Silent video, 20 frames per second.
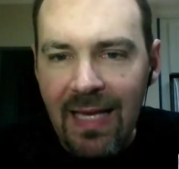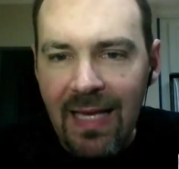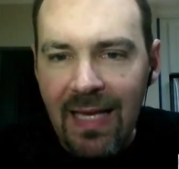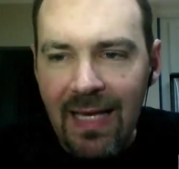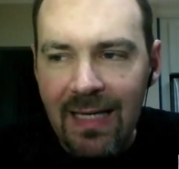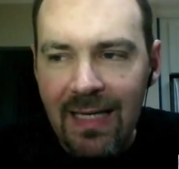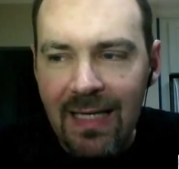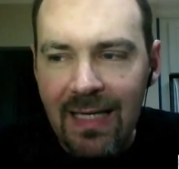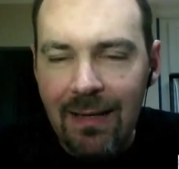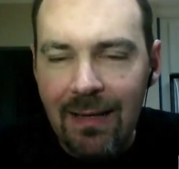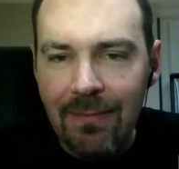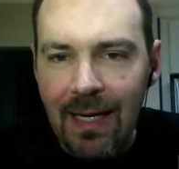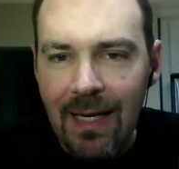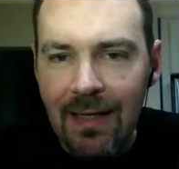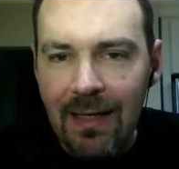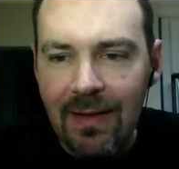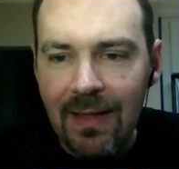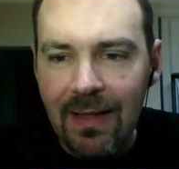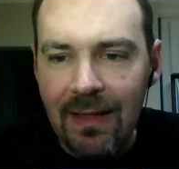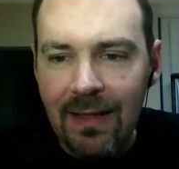kind of came down
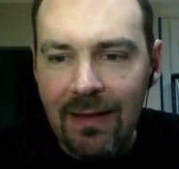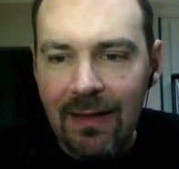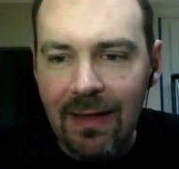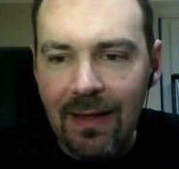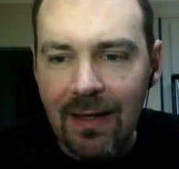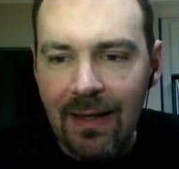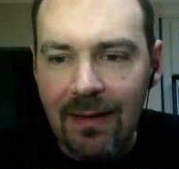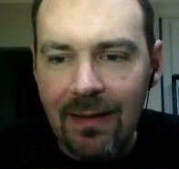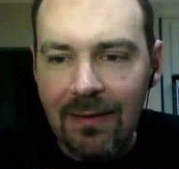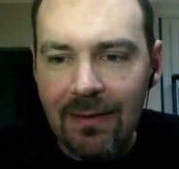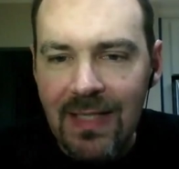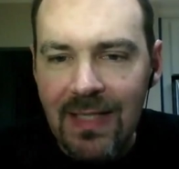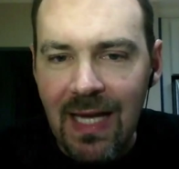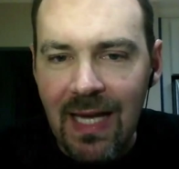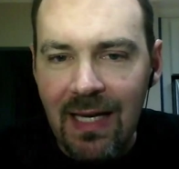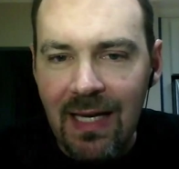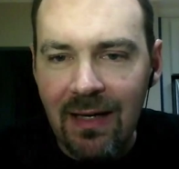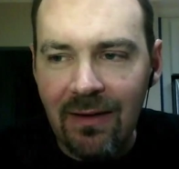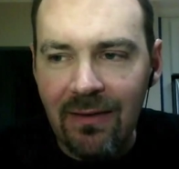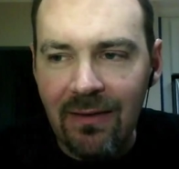on the
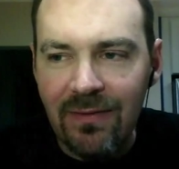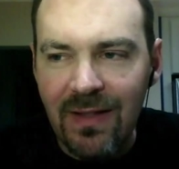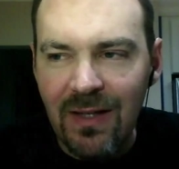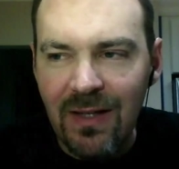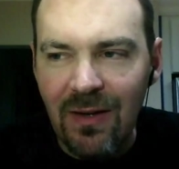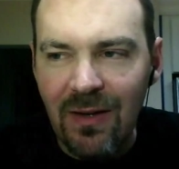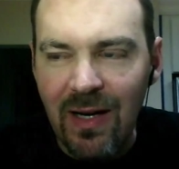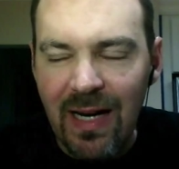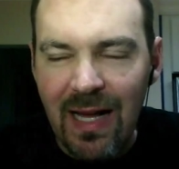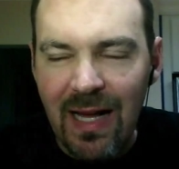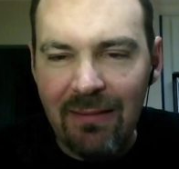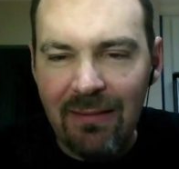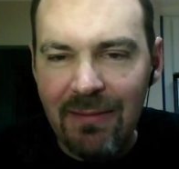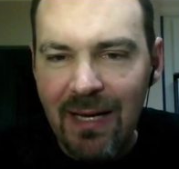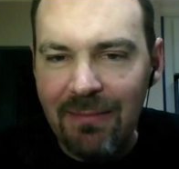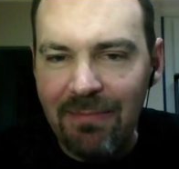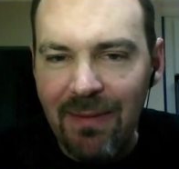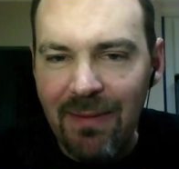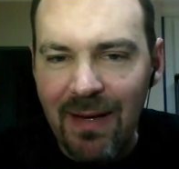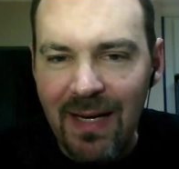side of, you know what, I'm
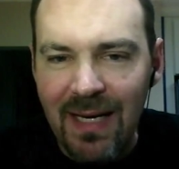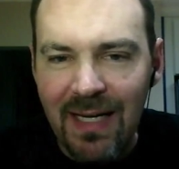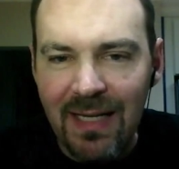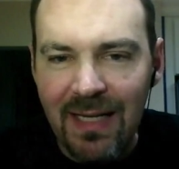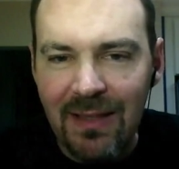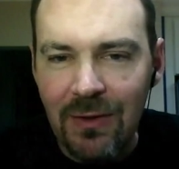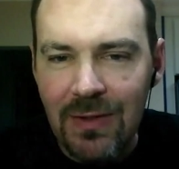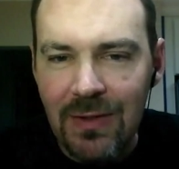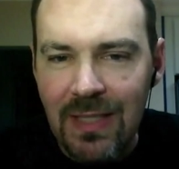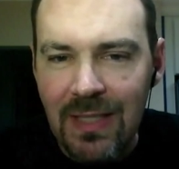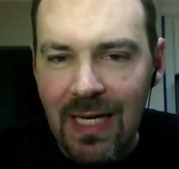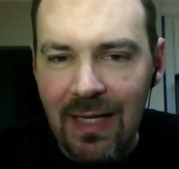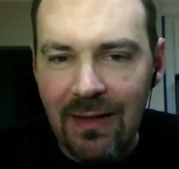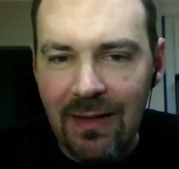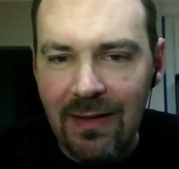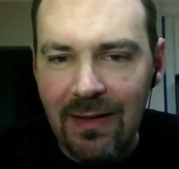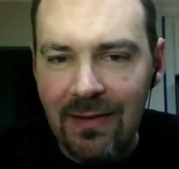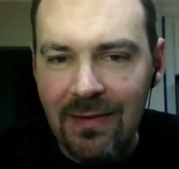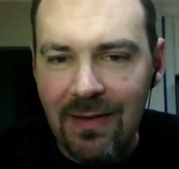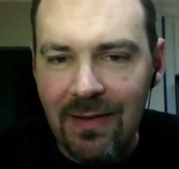not buying Goose
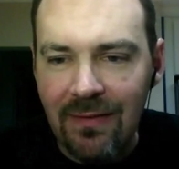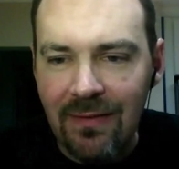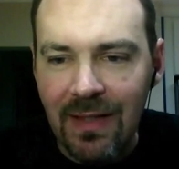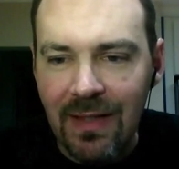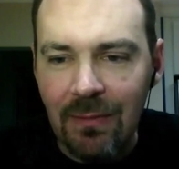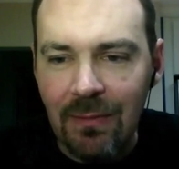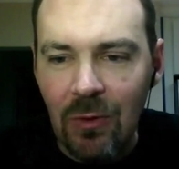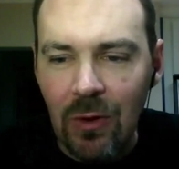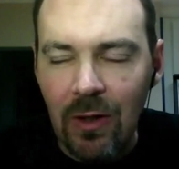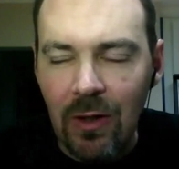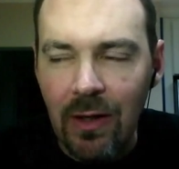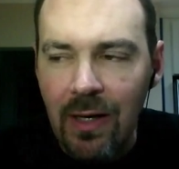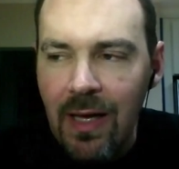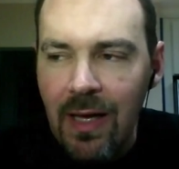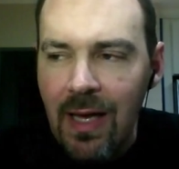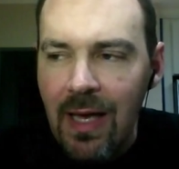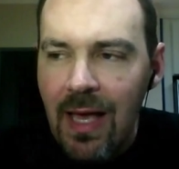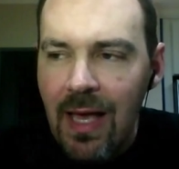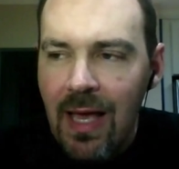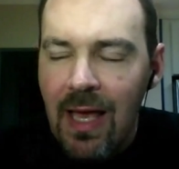Island stuff anymore.
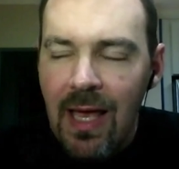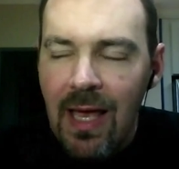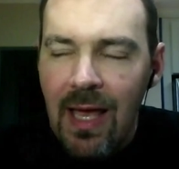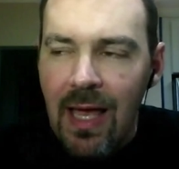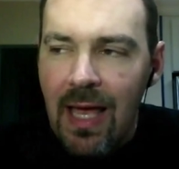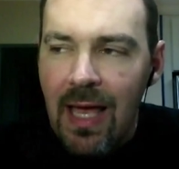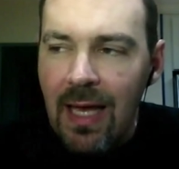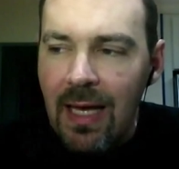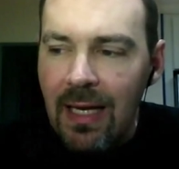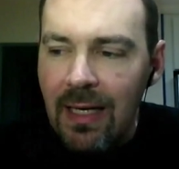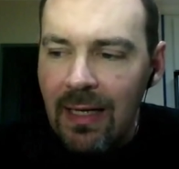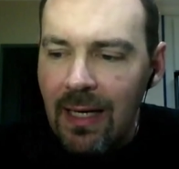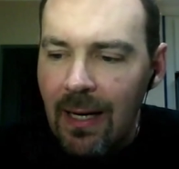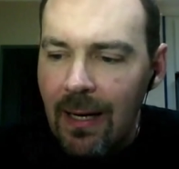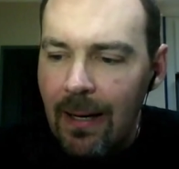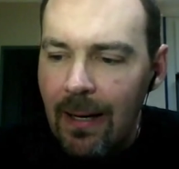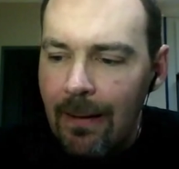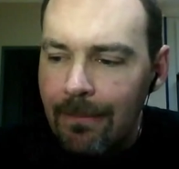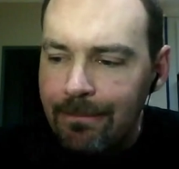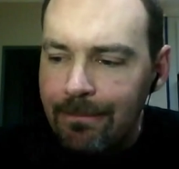And
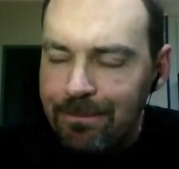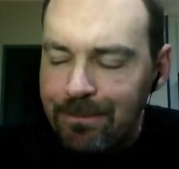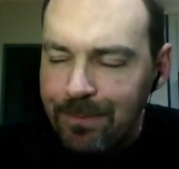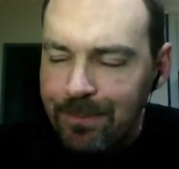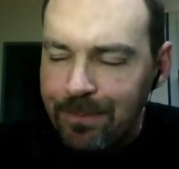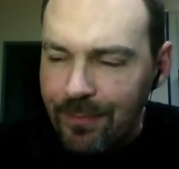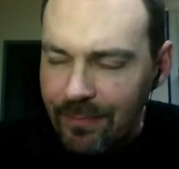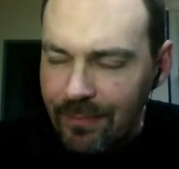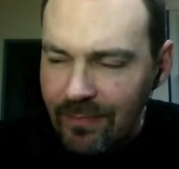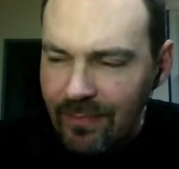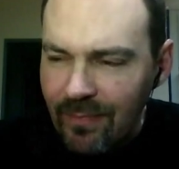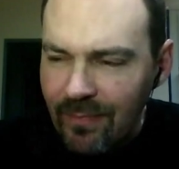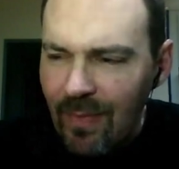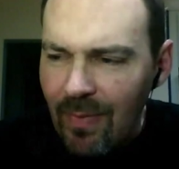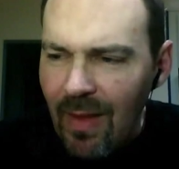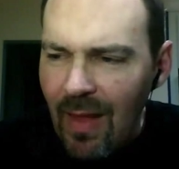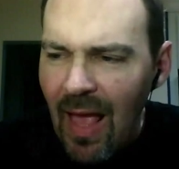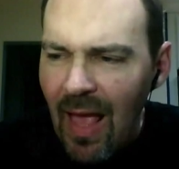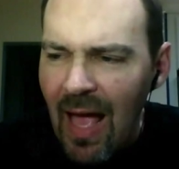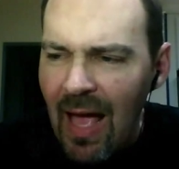
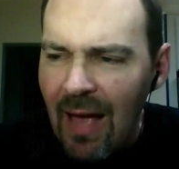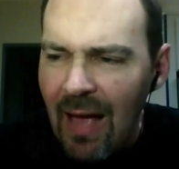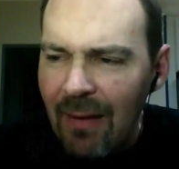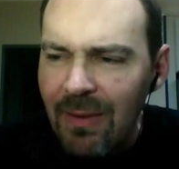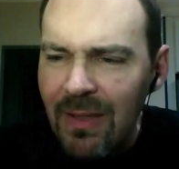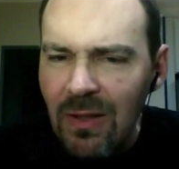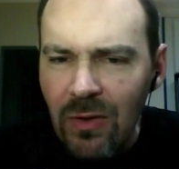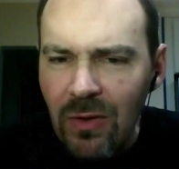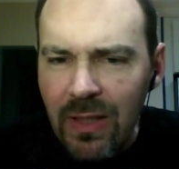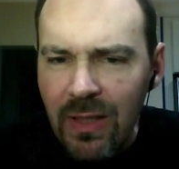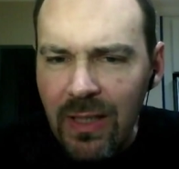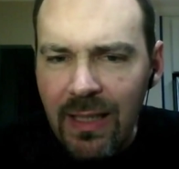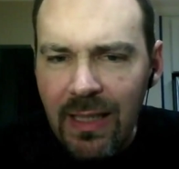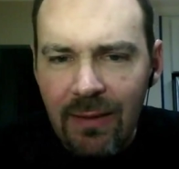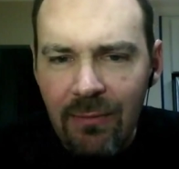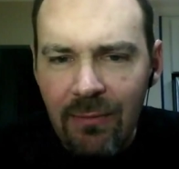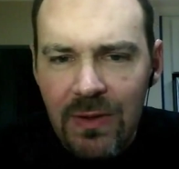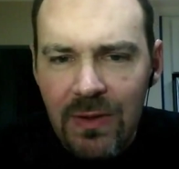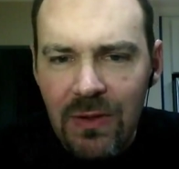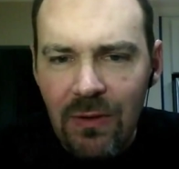I've been looking
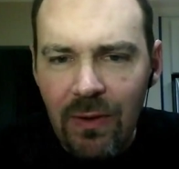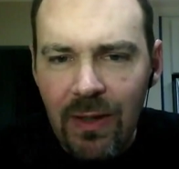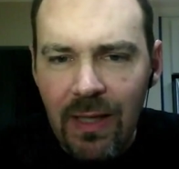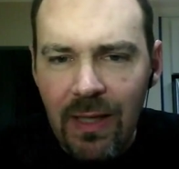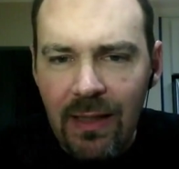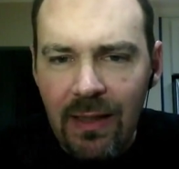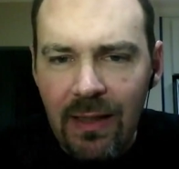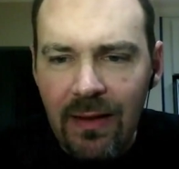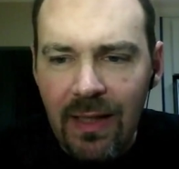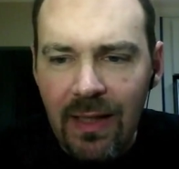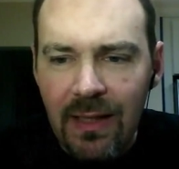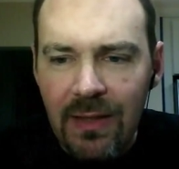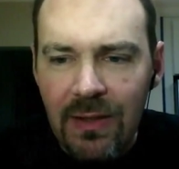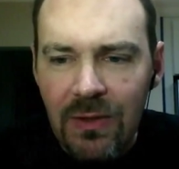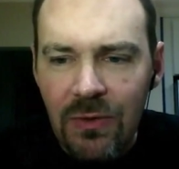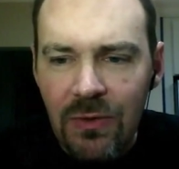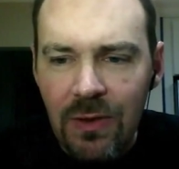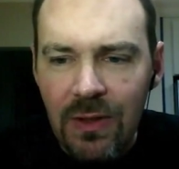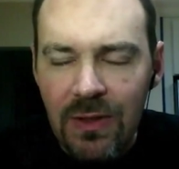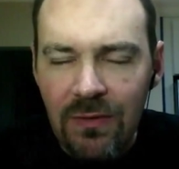at what's going on in the
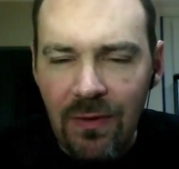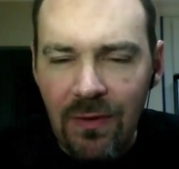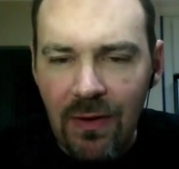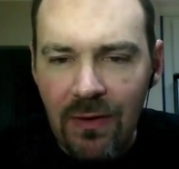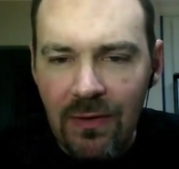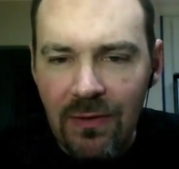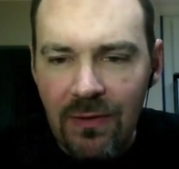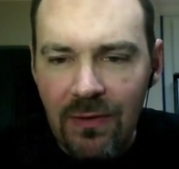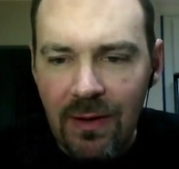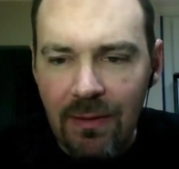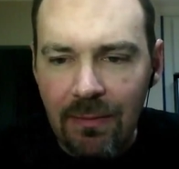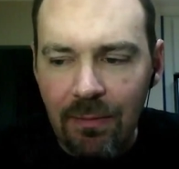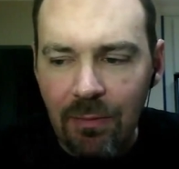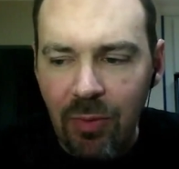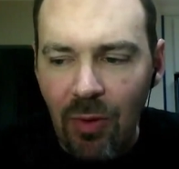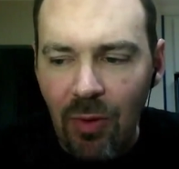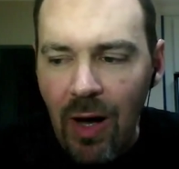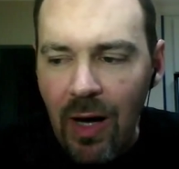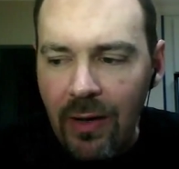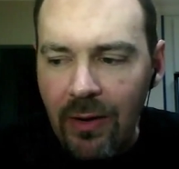industry as far as a
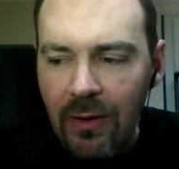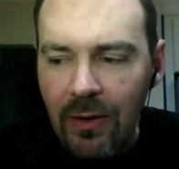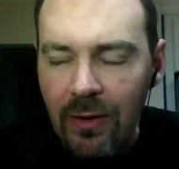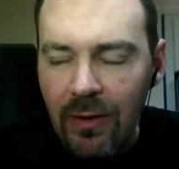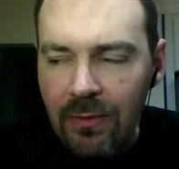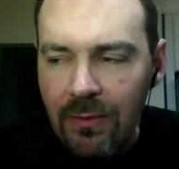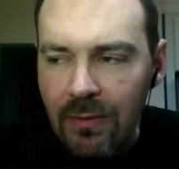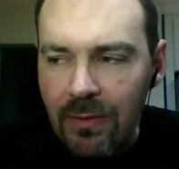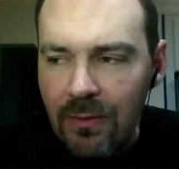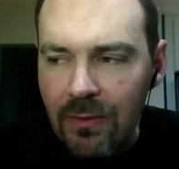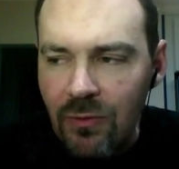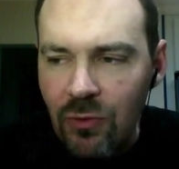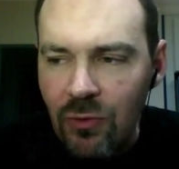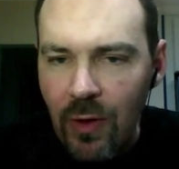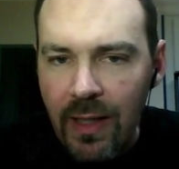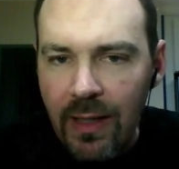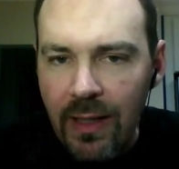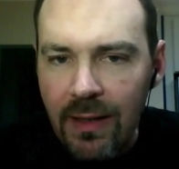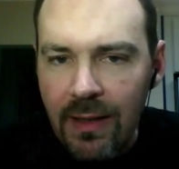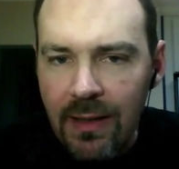broader
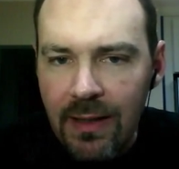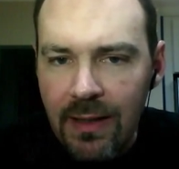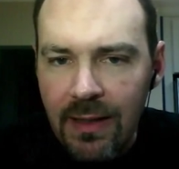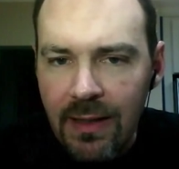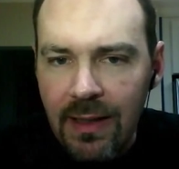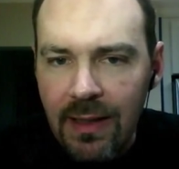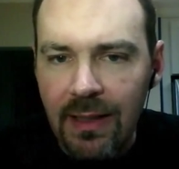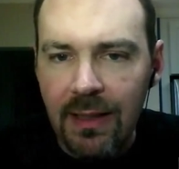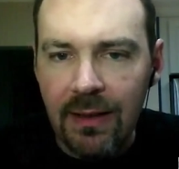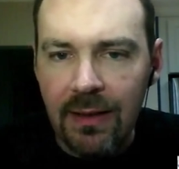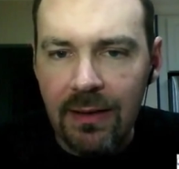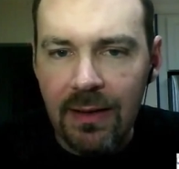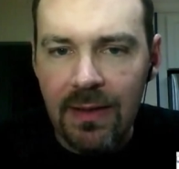trend in